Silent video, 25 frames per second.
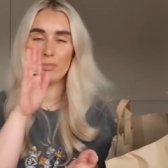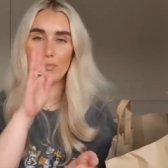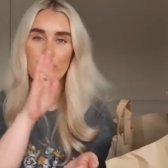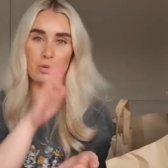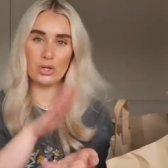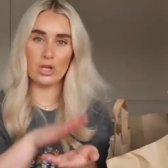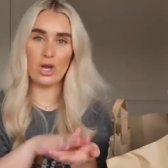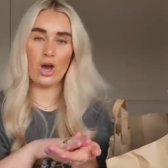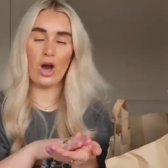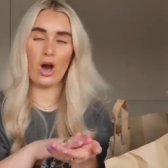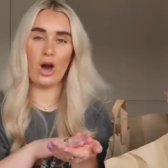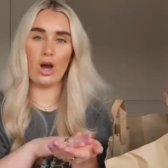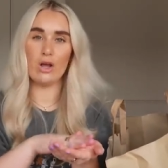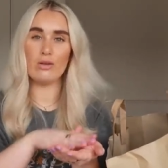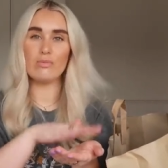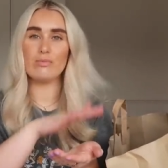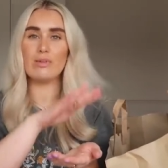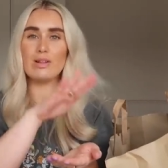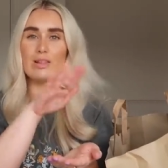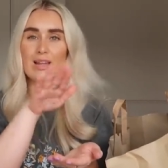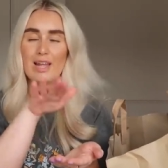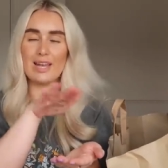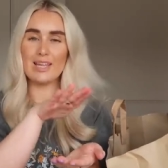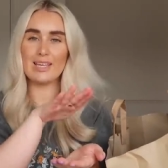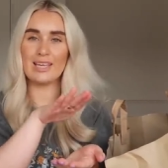put it
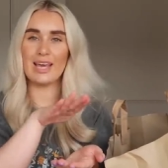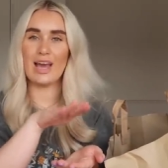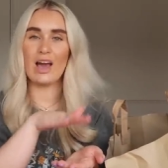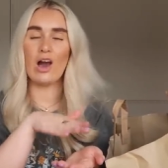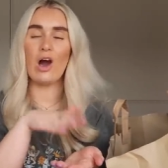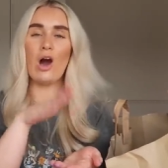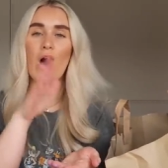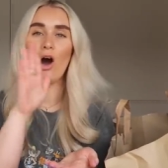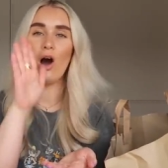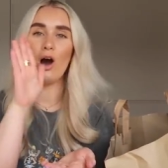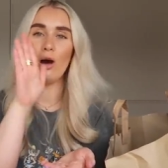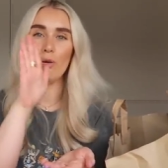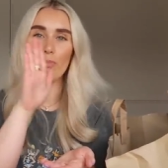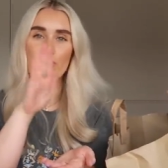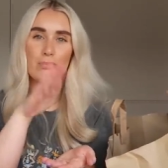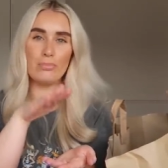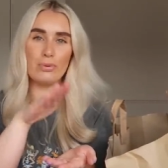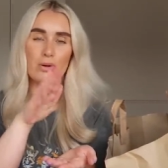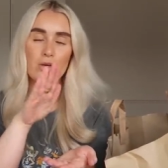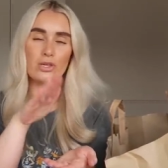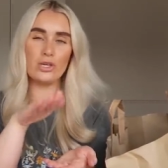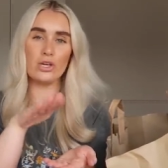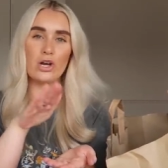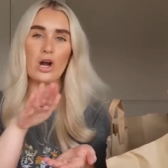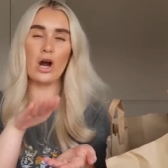on, let it get hot,
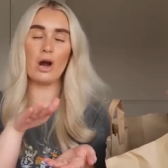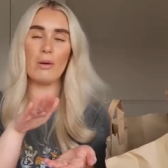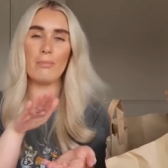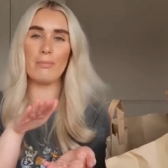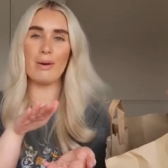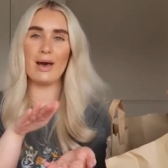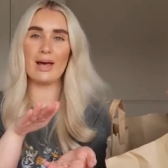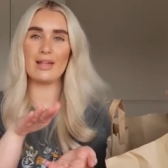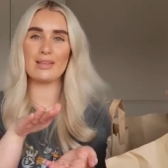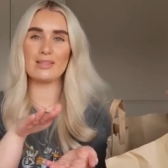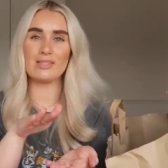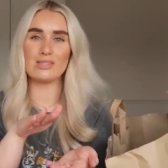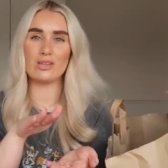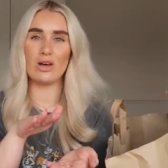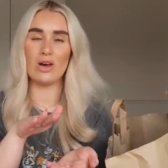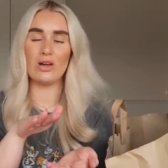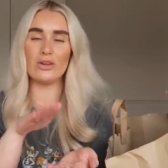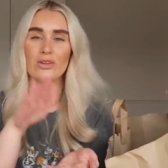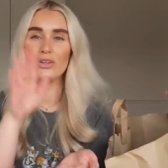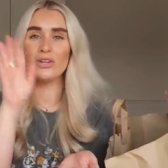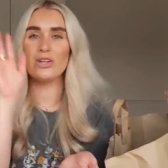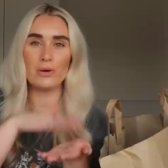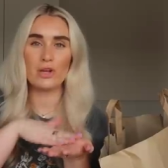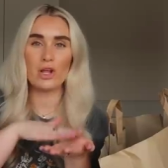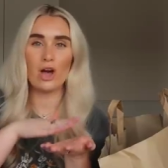put your cotton pads
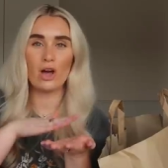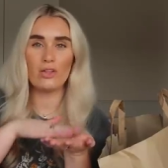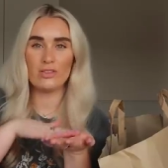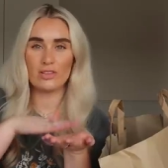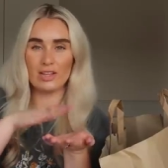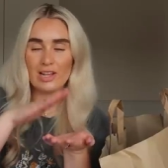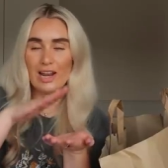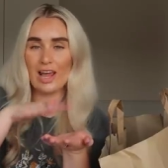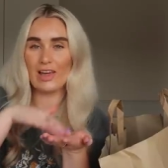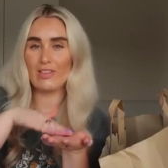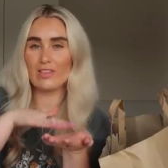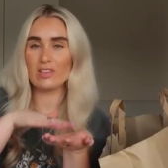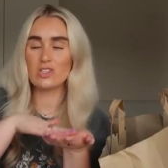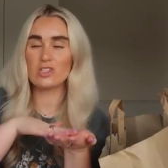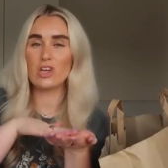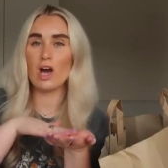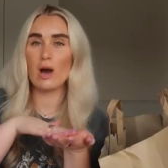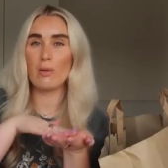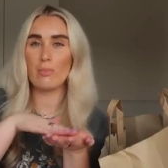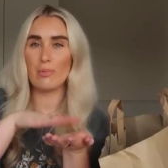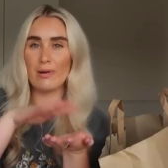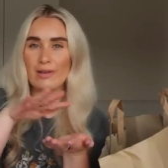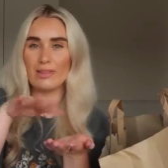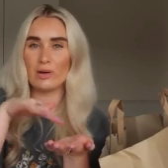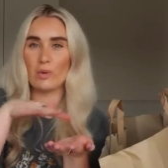on, put it on the like the
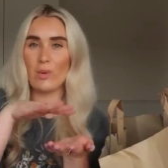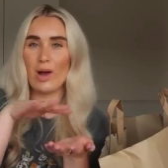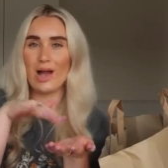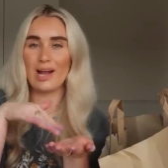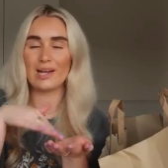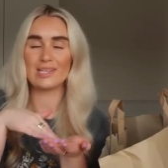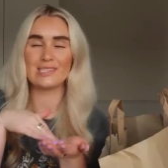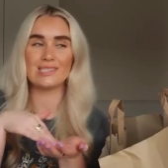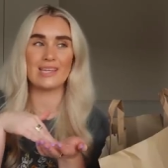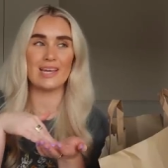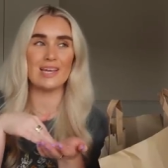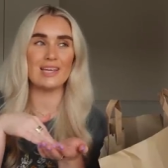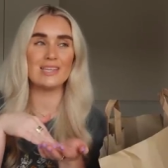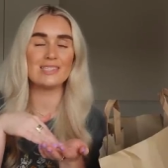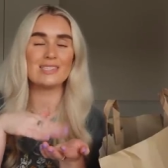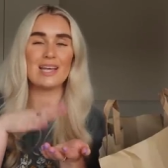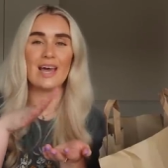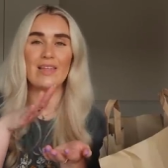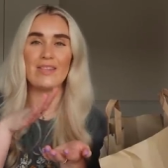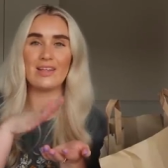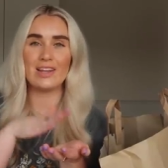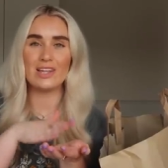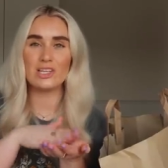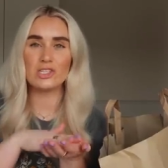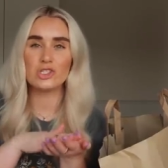top where the wax is,
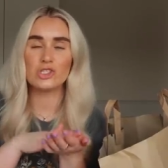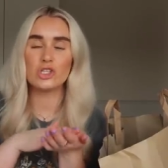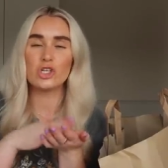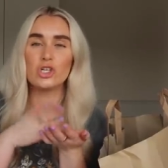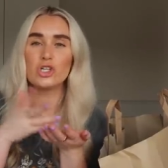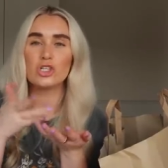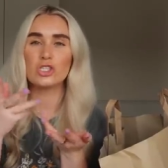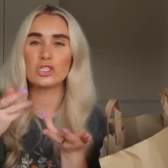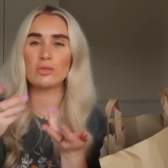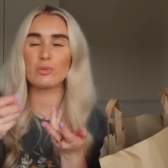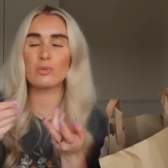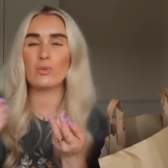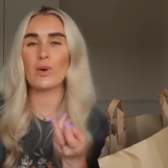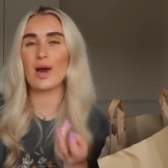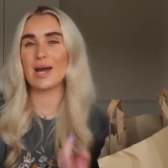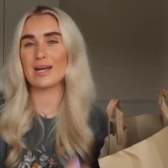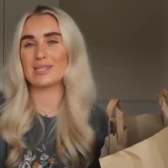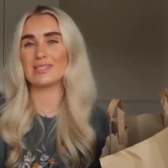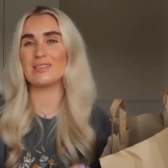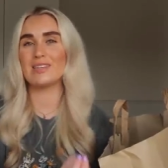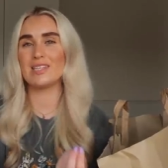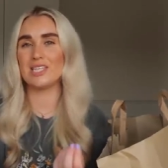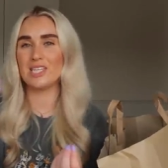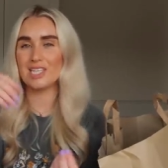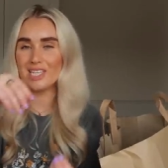and then it soaks up
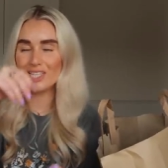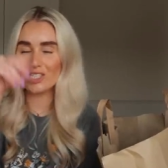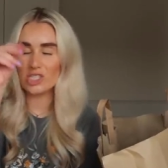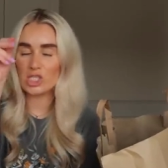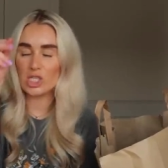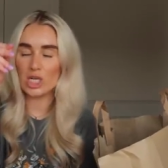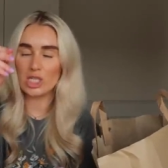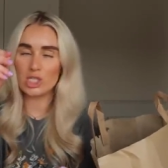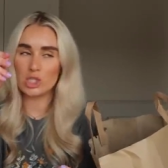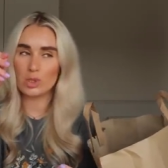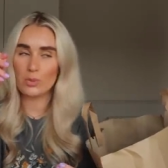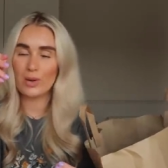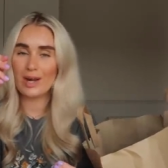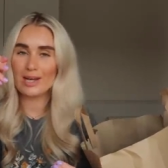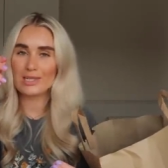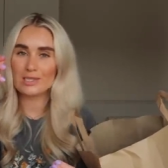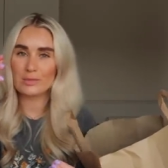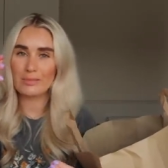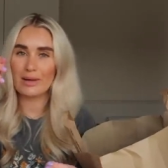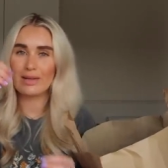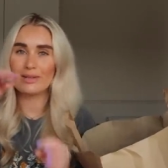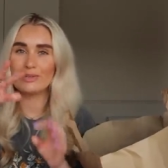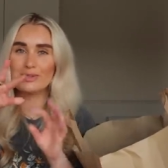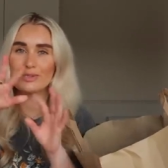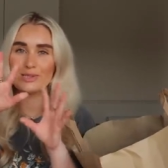wax and then you can change your
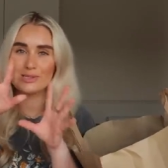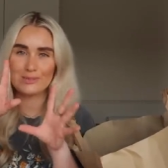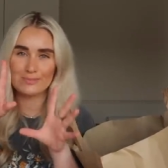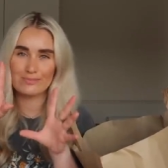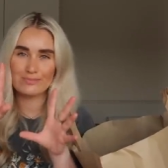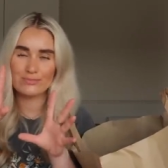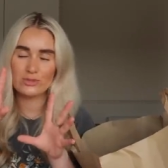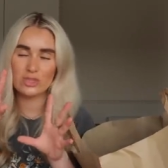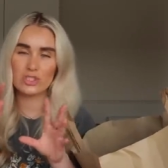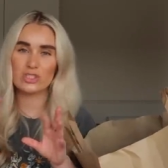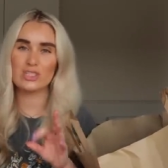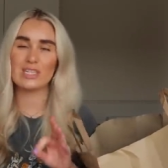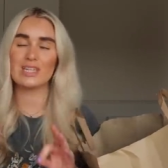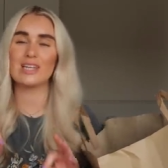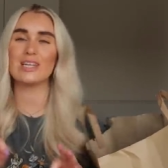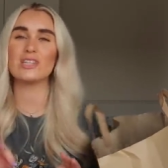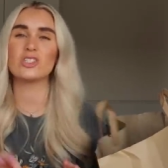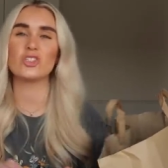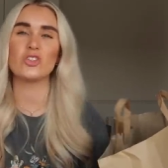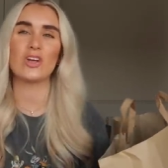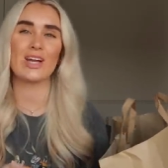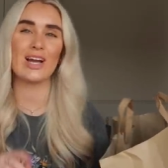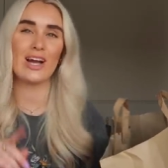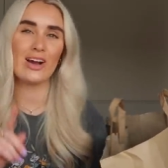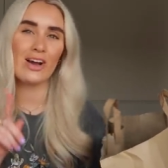wax melts. Just a
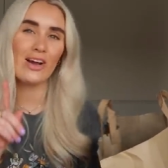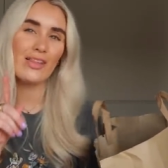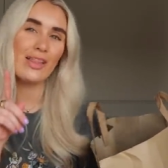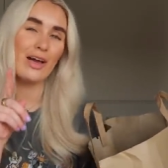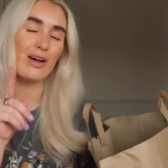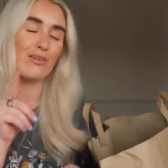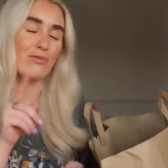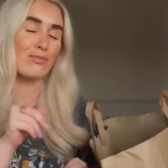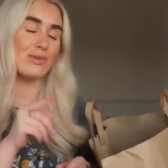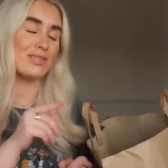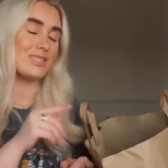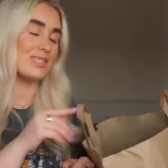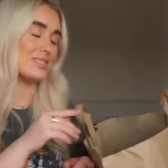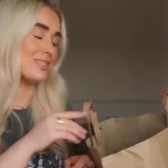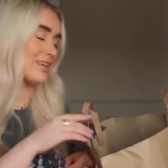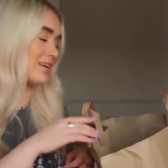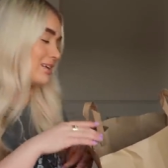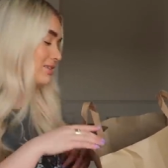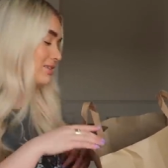little trick, I got that off Mrs.